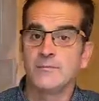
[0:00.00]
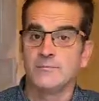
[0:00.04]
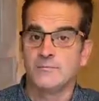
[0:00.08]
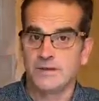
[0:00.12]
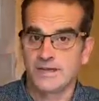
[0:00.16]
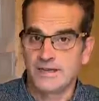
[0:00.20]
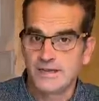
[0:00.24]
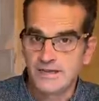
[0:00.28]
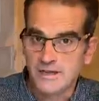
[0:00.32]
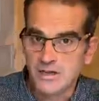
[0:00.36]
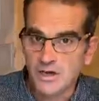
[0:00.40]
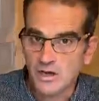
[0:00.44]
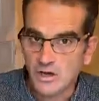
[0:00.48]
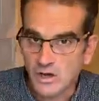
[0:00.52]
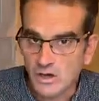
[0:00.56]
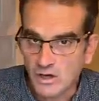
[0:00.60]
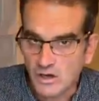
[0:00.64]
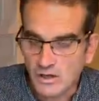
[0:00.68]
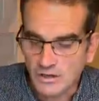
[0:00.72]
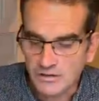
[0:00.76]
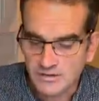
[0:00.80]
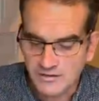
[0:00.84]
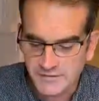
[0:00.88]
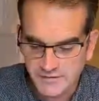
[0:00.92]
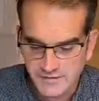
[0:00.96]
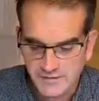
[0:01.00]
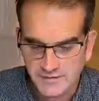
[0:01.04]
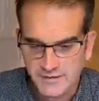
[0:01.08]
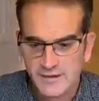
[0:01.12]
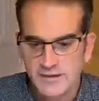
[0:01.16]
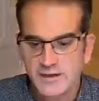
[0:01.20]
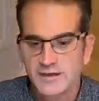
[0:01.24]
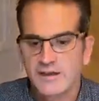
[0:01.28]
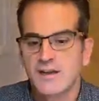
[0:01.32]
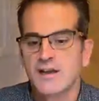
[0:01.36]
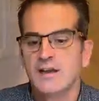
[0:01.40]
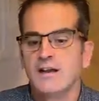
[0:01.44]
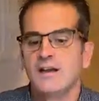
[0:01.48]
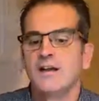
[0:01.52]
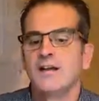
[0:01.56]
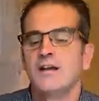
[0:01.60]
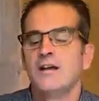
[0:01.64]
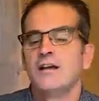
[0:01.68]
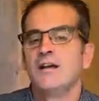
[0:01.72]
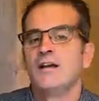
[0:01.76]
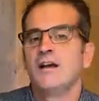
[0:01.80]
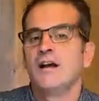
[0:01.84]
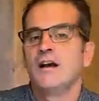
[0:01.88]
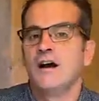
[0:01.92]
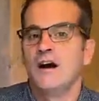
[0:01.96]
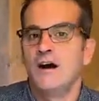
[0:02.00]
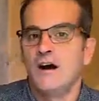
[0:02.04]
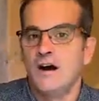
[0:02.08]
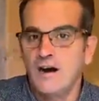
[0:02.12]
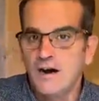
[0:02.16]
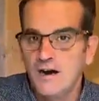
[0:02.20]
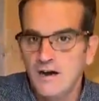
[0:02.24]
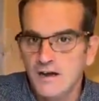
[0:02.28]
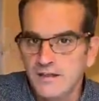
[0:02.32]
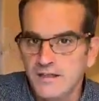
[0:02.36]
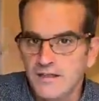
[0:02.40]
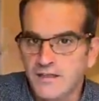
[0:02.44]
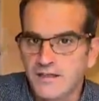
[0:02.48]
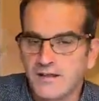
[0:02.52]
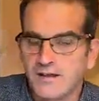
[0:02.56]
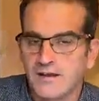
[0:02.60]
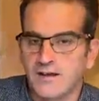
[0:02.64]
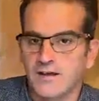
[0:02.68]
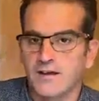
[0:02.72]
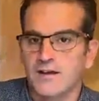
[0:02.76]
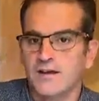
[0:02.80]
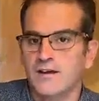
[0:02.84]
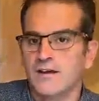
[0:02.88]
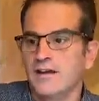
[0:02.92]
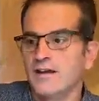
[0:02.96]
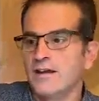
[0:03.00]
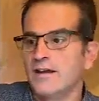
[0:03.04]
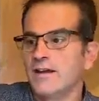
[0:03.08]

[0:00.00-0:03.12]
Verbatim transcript: Because Arthur